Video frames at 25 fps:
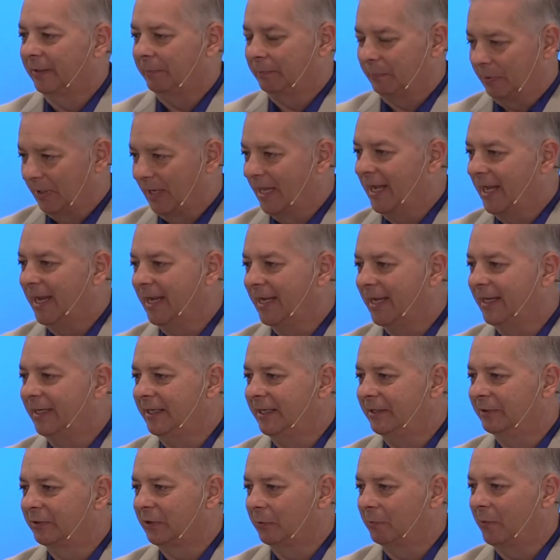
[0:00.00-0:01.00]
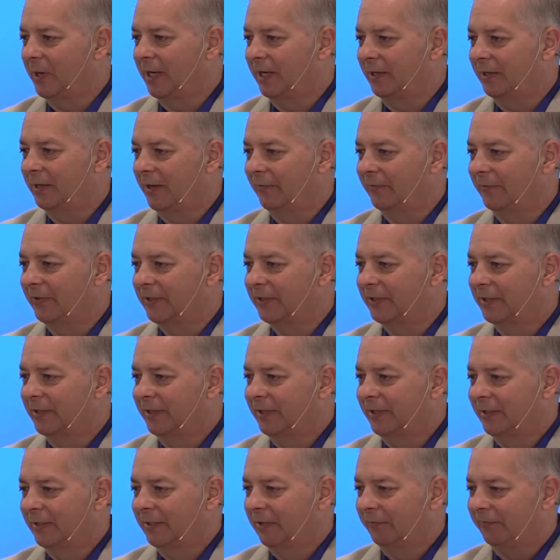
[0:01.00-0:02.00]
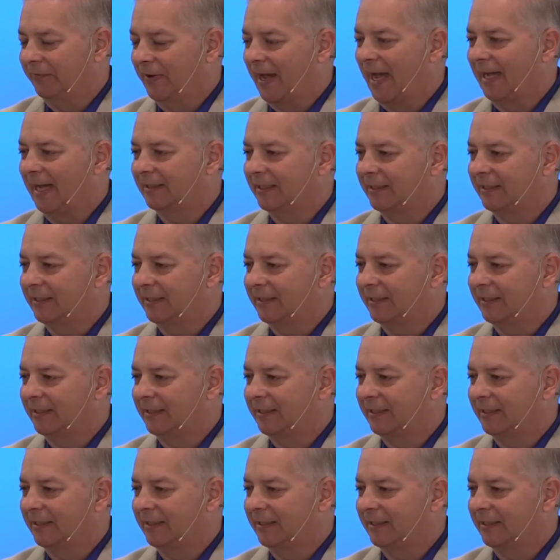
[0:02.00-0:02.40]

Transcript: plan. He was aware of the fact